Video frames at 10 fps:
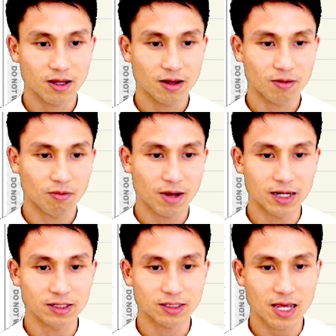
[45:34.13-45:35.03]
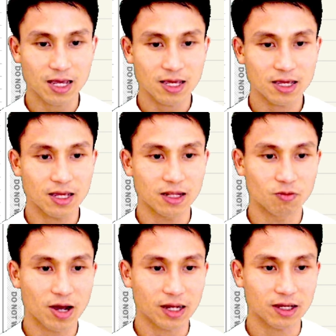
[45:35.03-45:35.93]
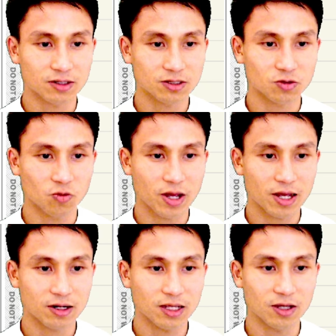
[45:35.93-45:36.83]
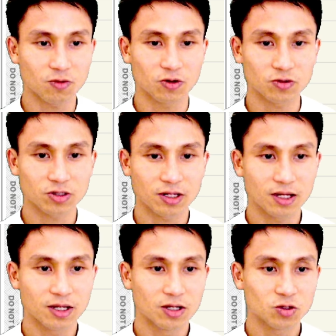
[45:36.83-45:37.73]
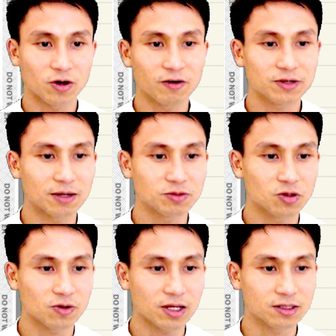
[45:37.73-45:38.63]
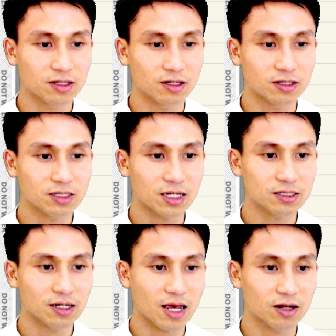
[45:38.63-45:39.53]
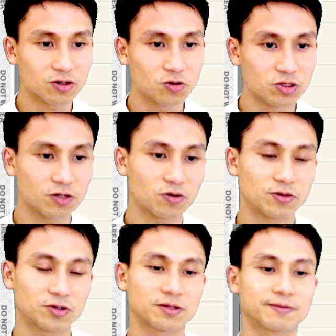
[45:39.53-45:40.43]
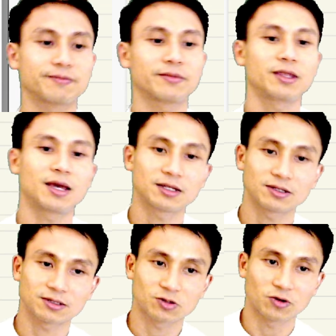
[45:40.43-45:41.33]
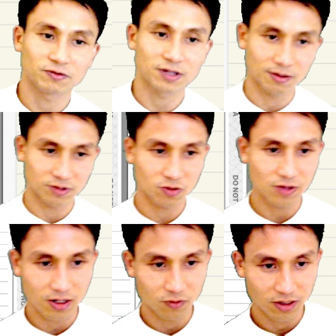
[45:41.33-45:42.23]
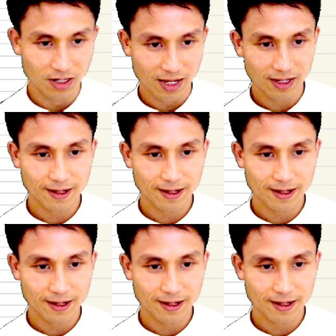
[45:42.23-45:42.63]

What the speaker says: minus a in the bracket squared equals, 12 times 3 is 36 and add 2 zeros. Yeah, just 12 times 300 there.